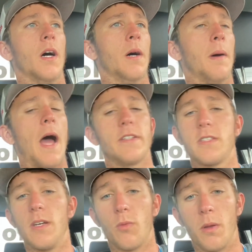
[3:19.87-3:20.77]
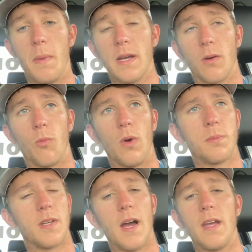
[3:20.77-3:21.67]
I just didn't want to make a
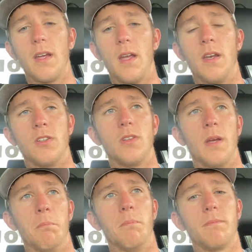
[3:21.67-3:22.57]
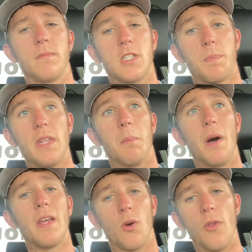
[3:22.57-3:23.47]
website and spend the
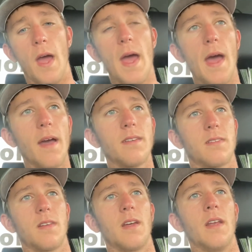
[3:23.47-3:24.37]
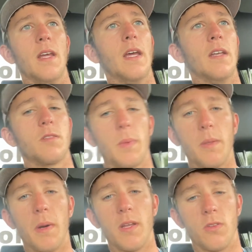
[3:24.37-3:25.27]
money on the hats and then spend the
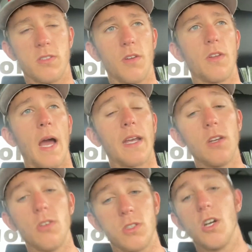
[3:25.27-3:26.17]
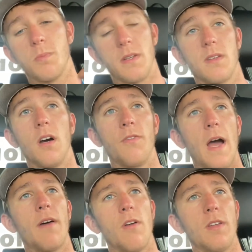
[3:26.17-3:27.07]
money on the stuff. I can do the shirts myself. I
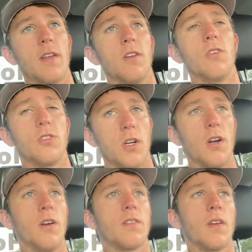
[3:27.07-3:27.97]
have everything to do the shirts.